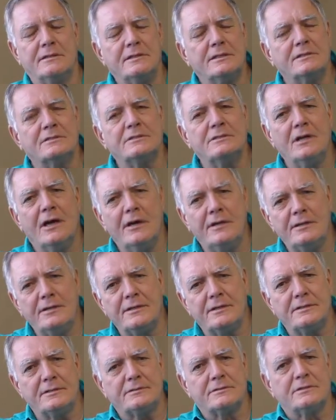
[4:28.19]
It's not
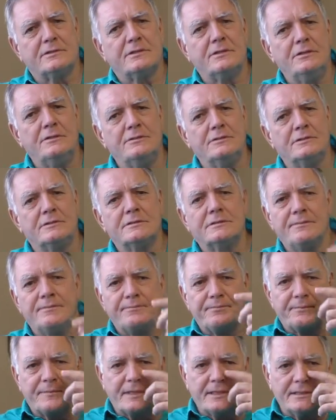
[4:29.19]
an excuse.
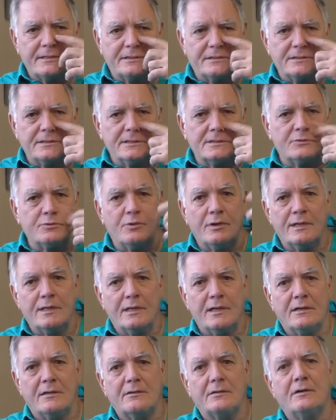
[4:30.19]
It's just
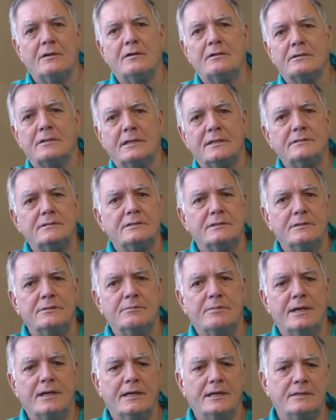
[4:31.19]
what alcohol does to
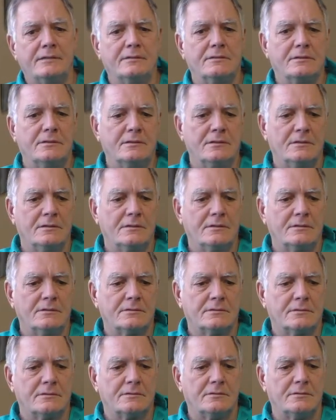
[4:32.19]
your mind.
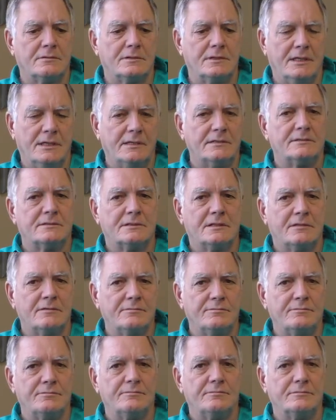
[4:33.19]
So yes,
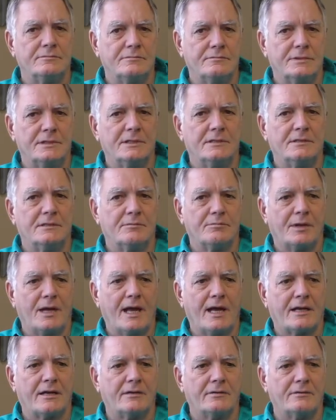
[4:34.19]
I've been in a
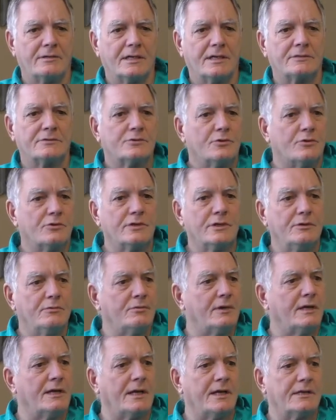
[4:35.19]
blackout, and that's the only
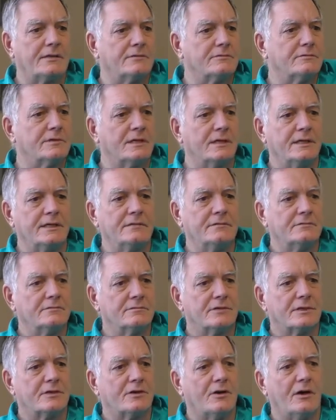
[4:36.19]
one I can really
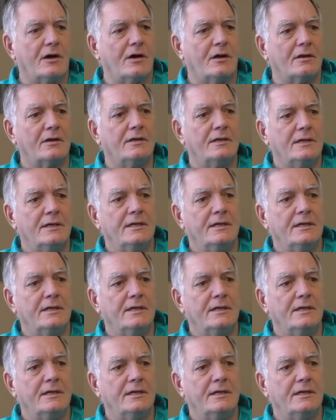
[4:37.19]
recall.